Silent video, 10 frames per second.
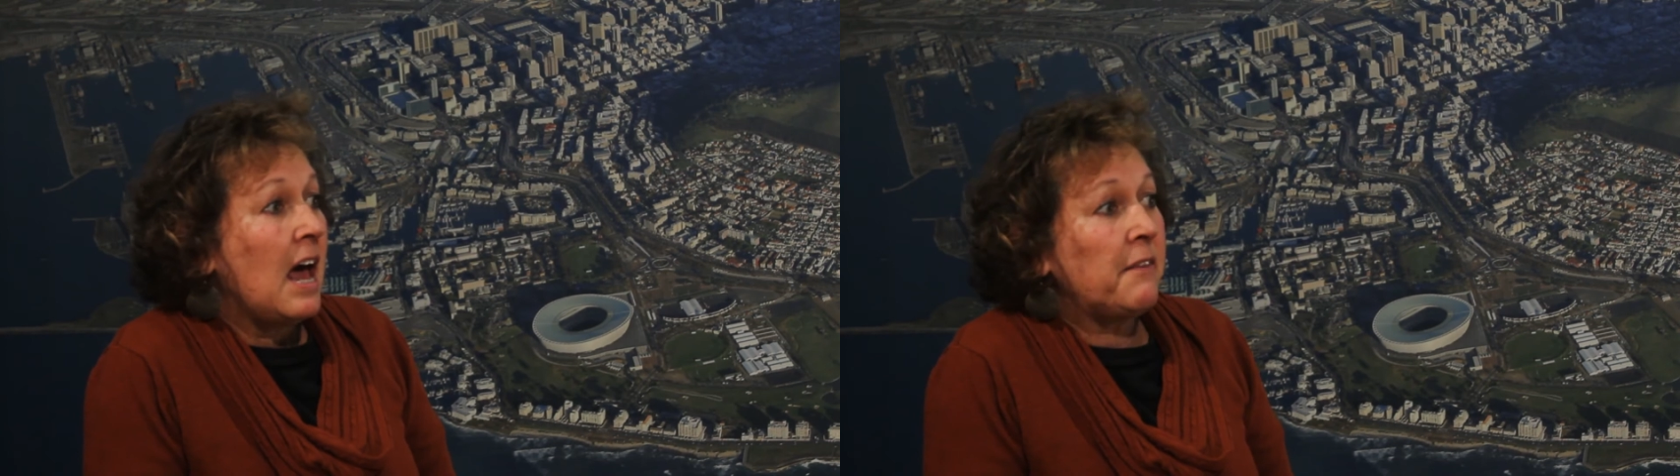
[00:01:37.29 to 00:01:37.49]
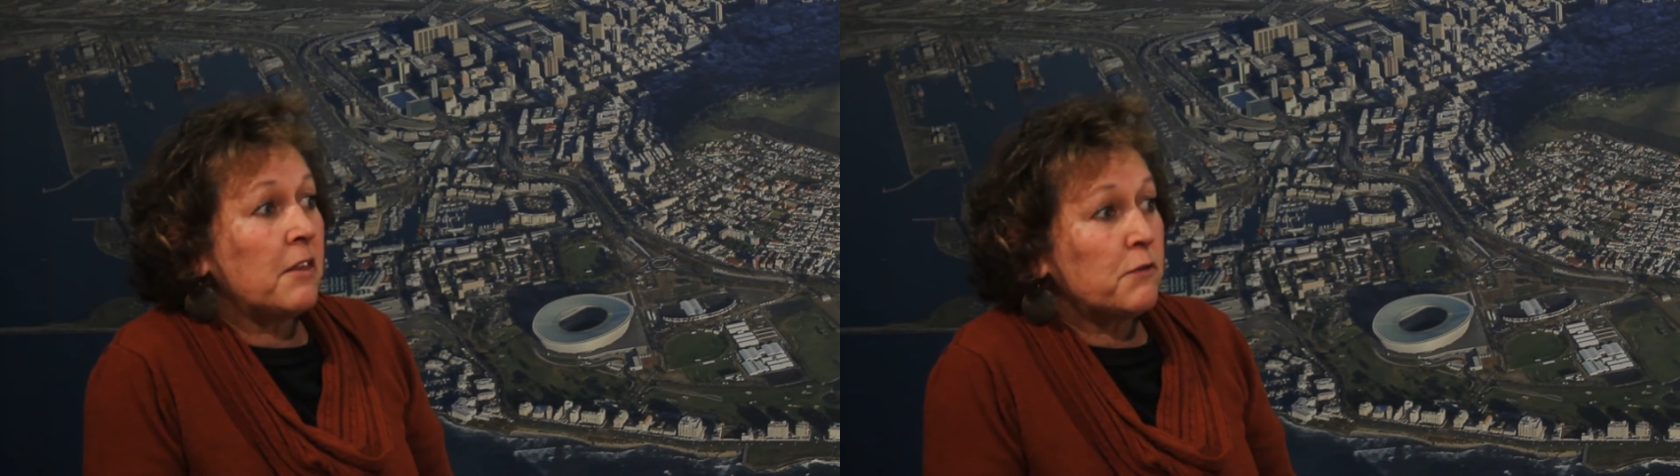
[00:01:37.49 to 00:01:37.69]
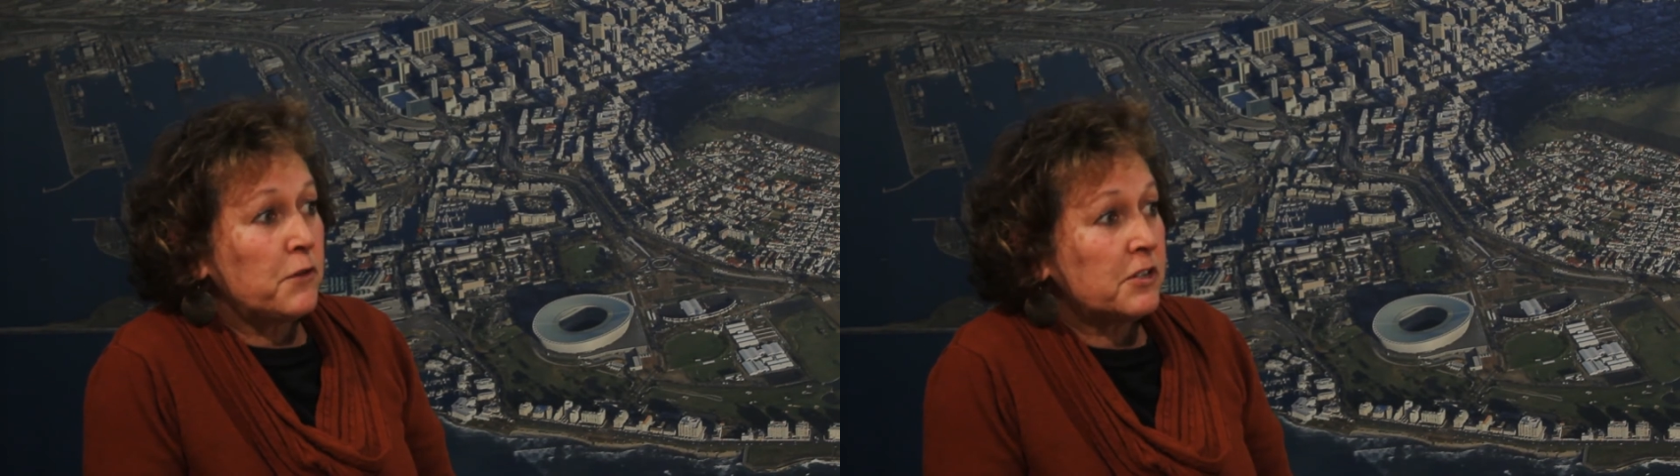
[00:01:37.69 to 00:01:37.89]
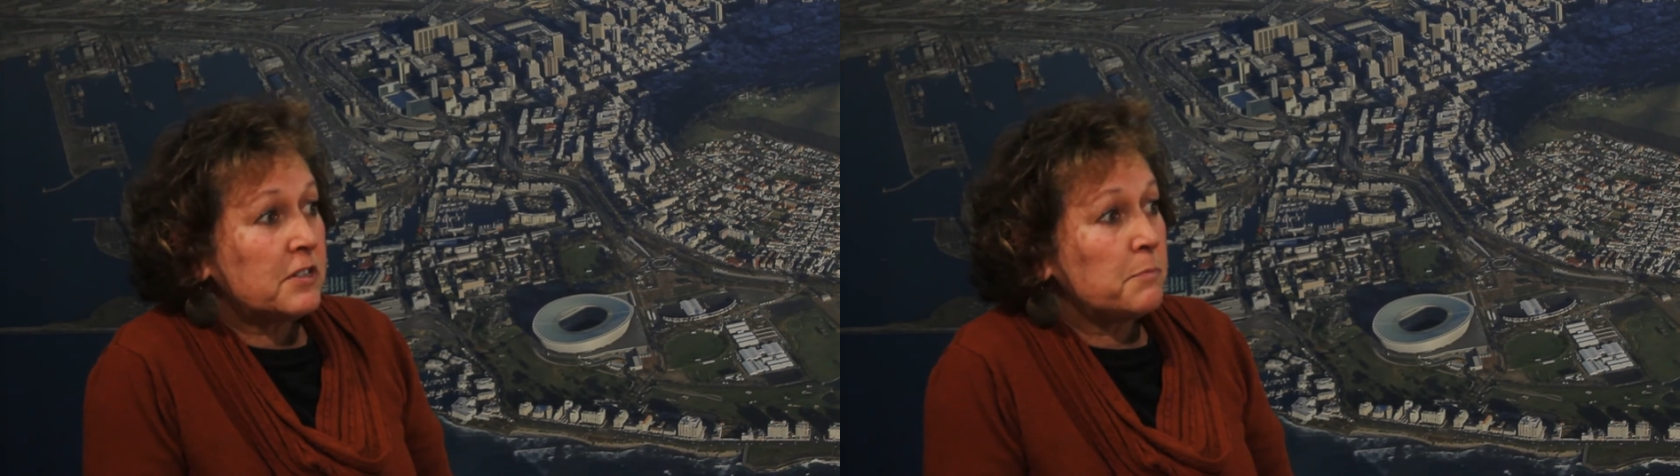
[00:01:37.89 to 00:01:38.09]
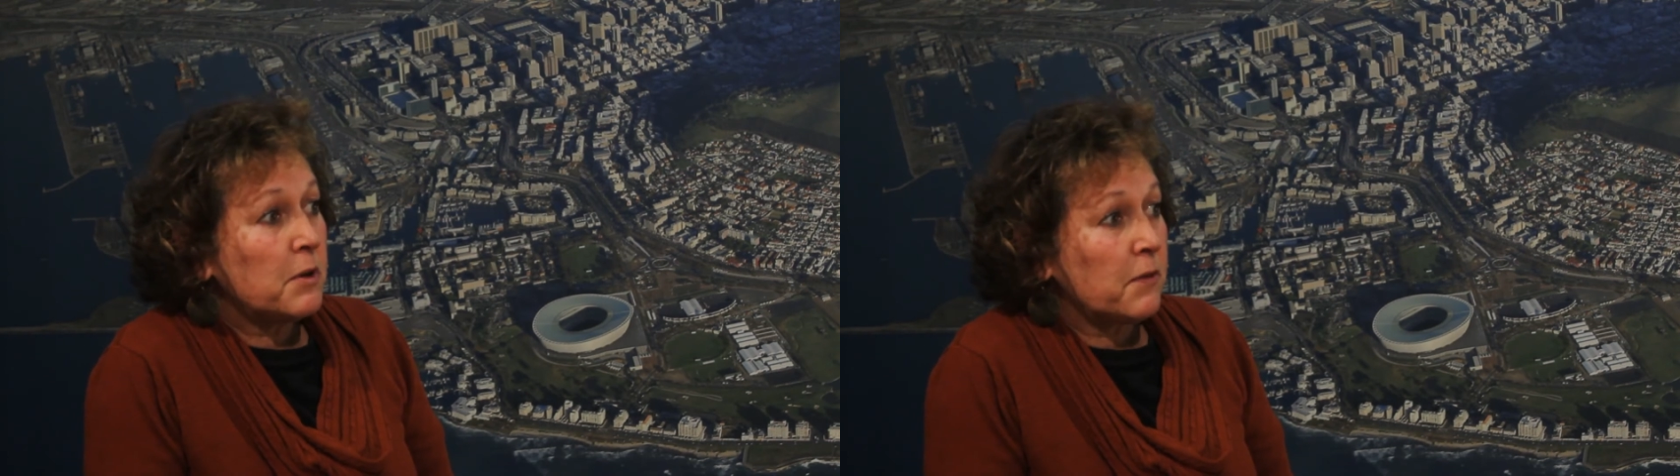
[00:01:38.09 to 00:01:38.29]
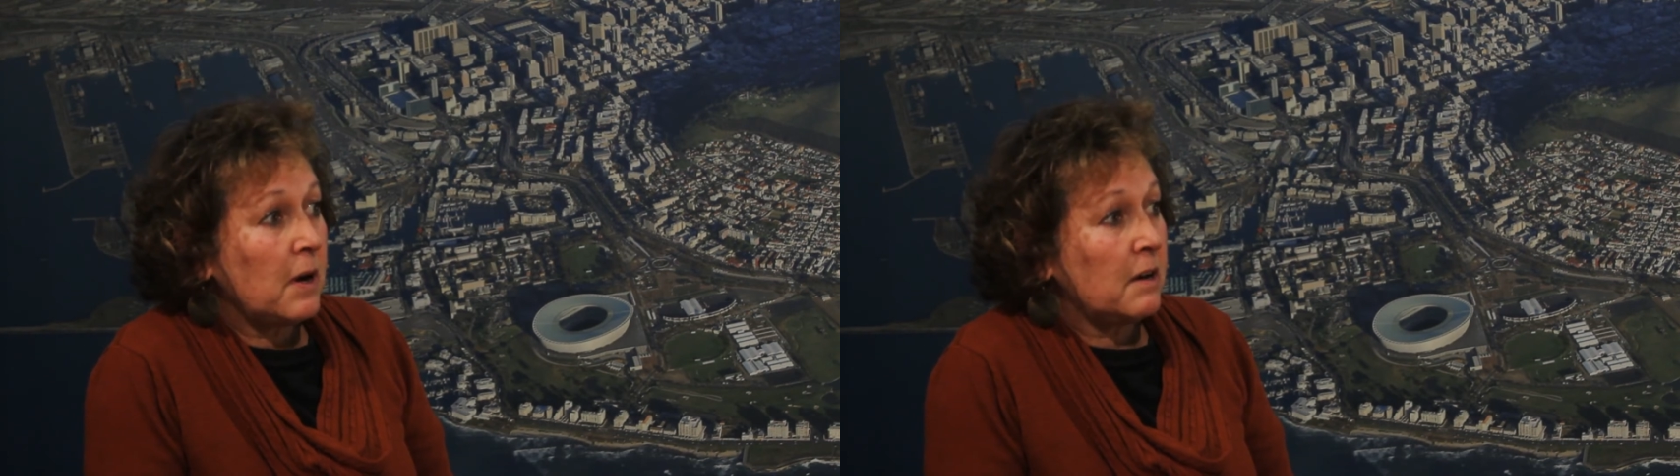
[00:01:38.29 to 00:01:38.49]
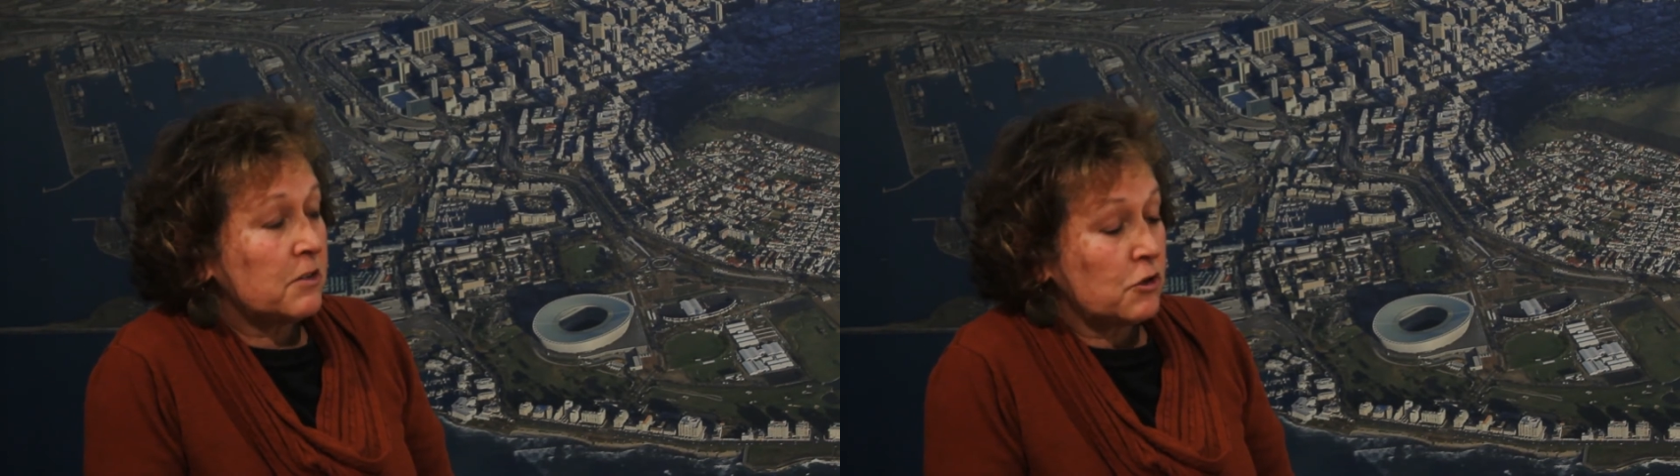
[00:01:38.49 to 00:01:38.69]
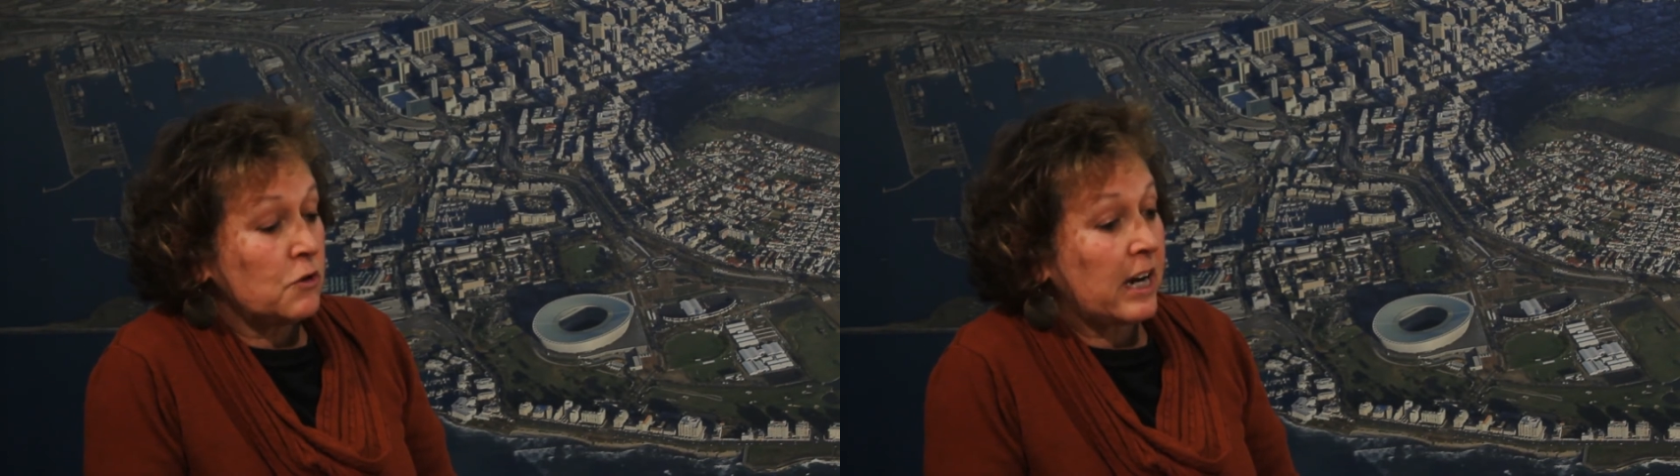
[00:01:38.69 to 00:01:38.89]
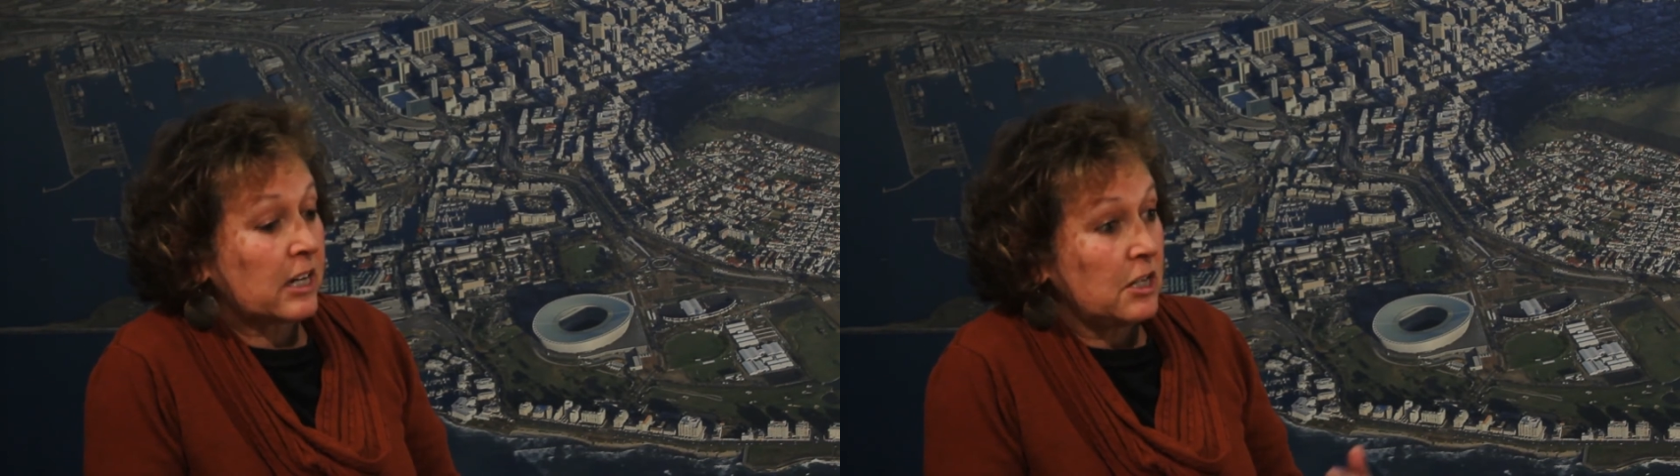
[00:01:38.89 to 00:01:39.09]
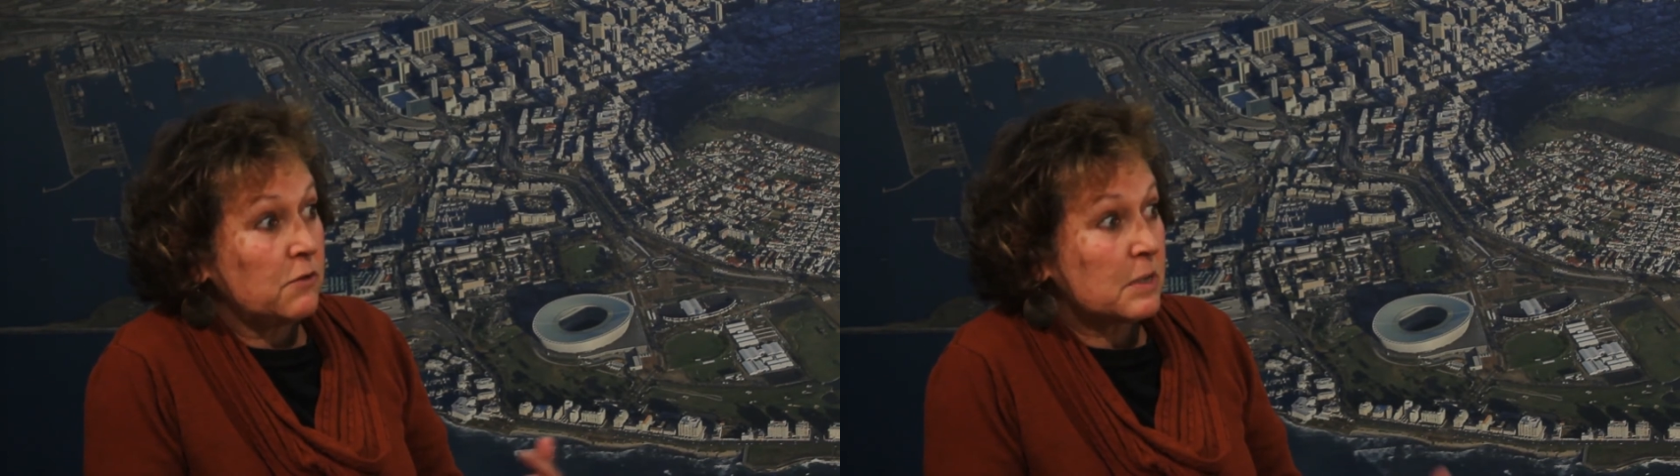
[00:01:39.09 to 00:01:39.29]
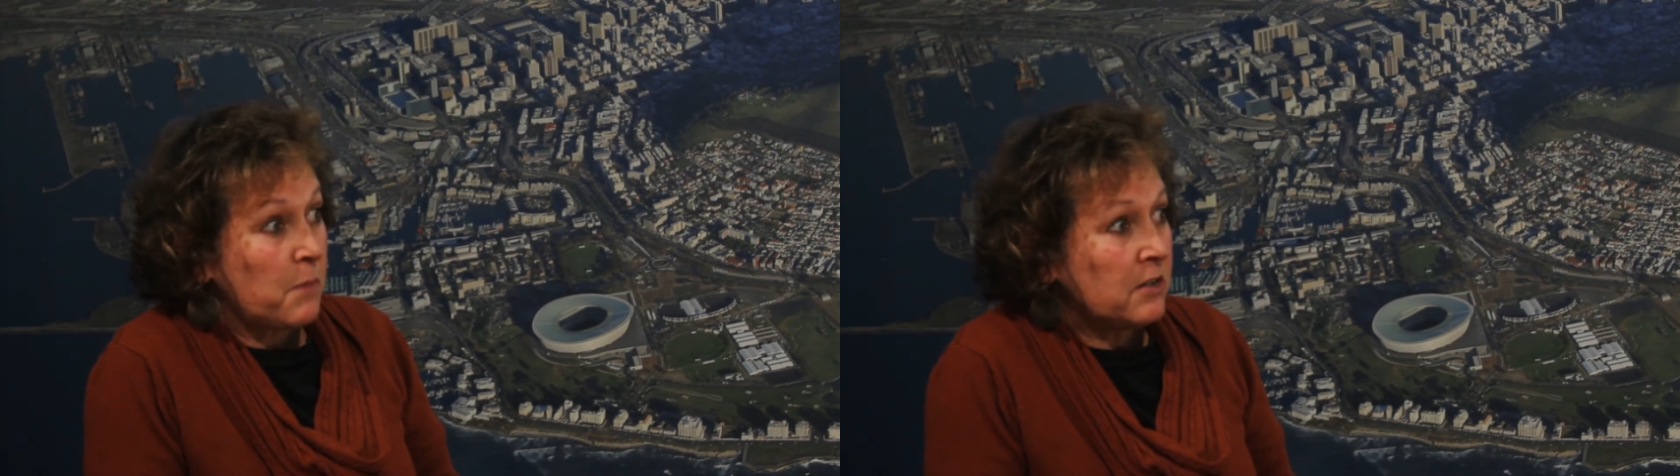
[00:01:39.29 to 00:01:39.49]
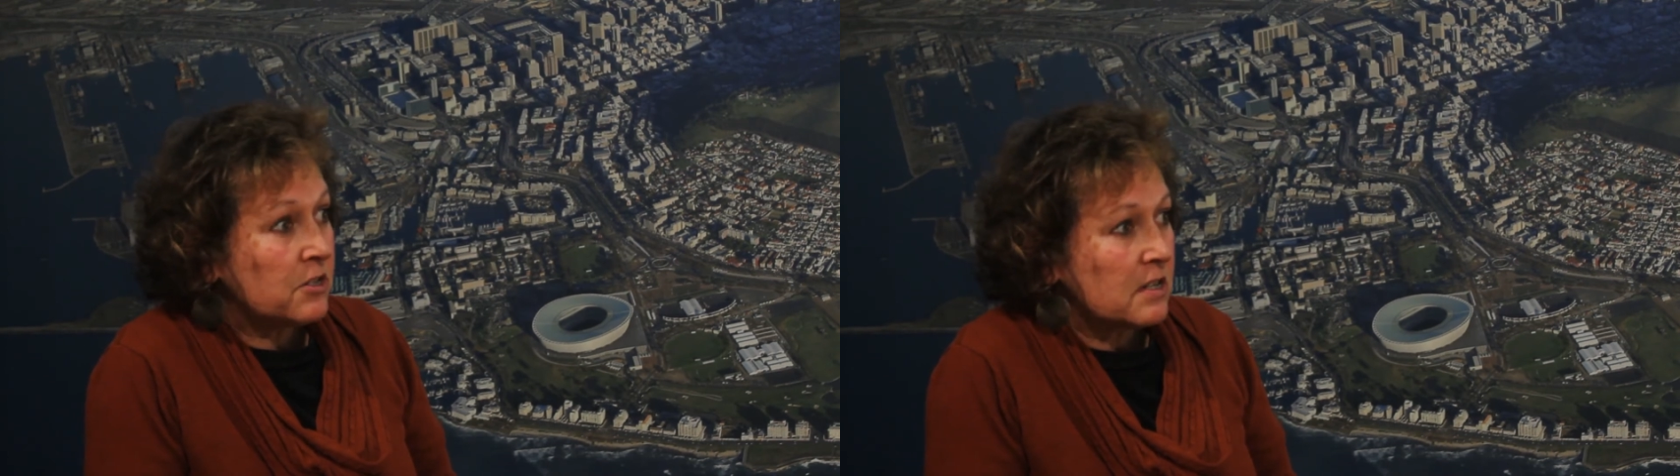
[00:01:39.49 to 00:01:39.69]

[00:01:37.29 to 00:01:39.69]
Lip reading: And they're the first to actually respond